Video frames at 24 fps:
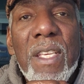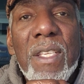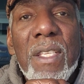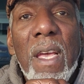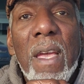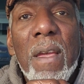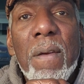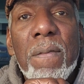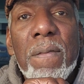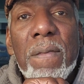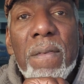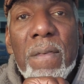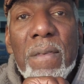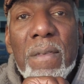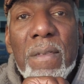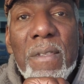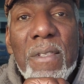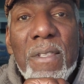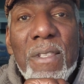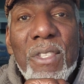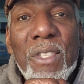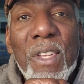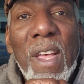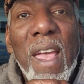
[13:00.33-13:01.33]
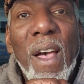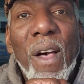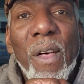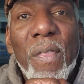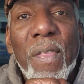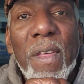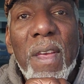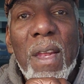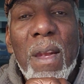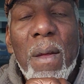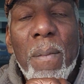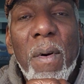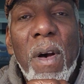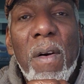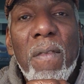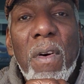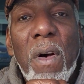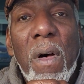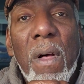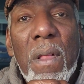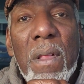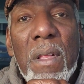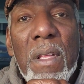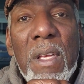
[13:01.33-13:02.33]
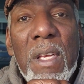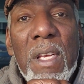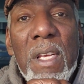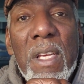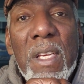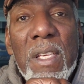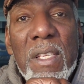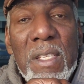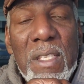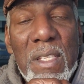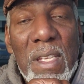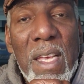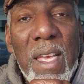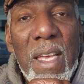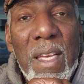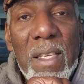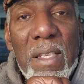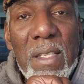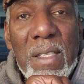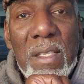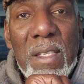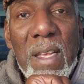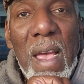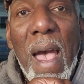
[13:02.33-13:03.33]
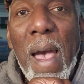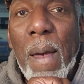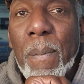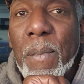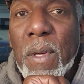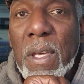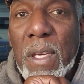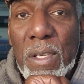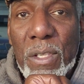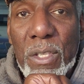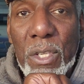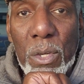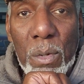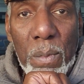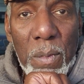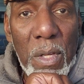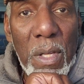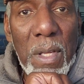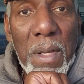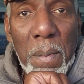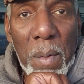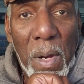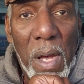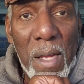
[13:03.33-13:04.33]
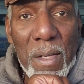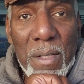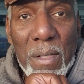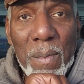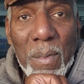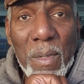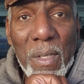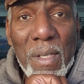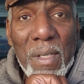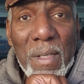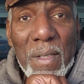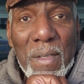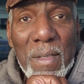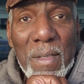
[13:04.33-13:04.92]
safe, stay healthy, and above all, stay as happy as humanly possible.